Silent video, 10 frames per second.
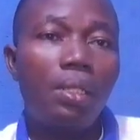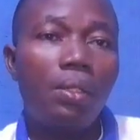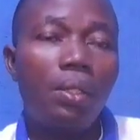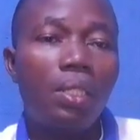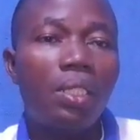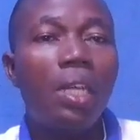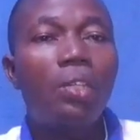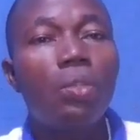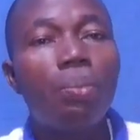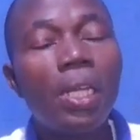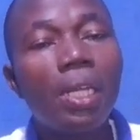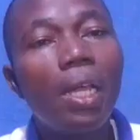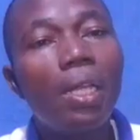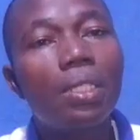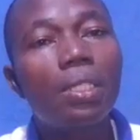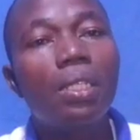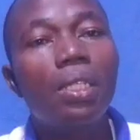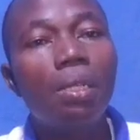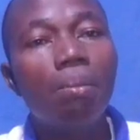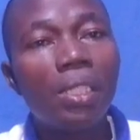You understand? You spend less
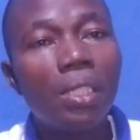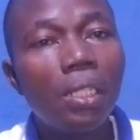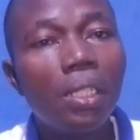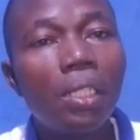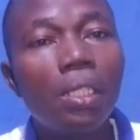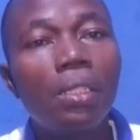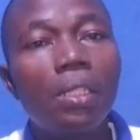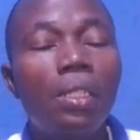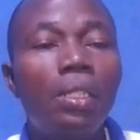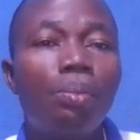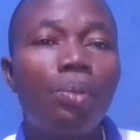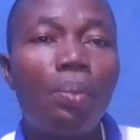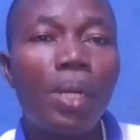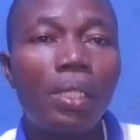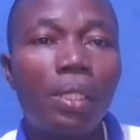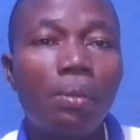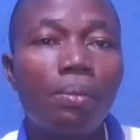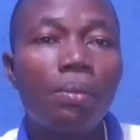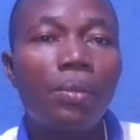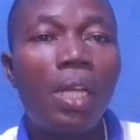in maintaining the property,
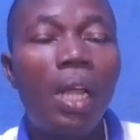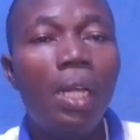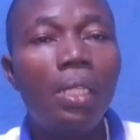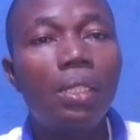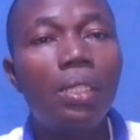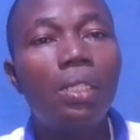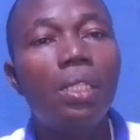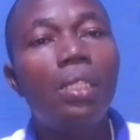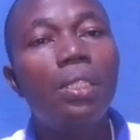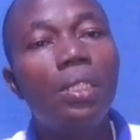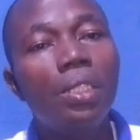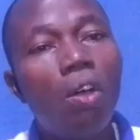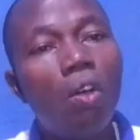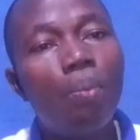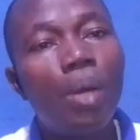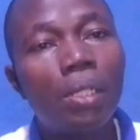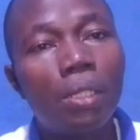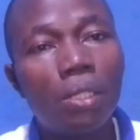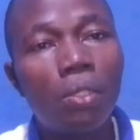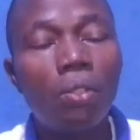and the
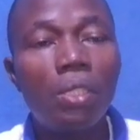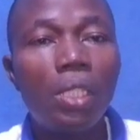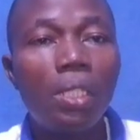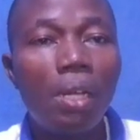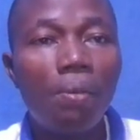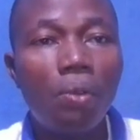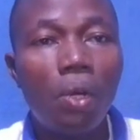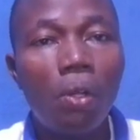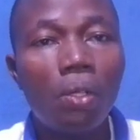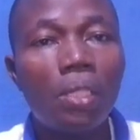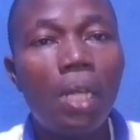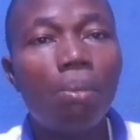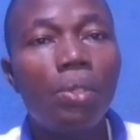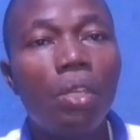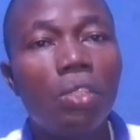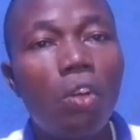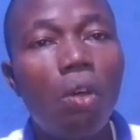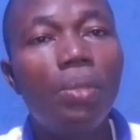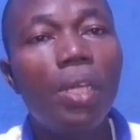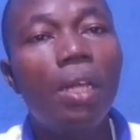occupants don't stay there for a long time. They just
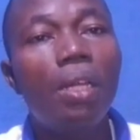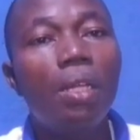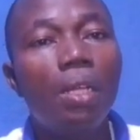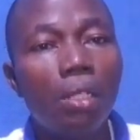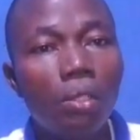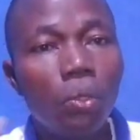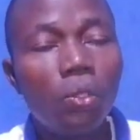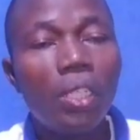come there, do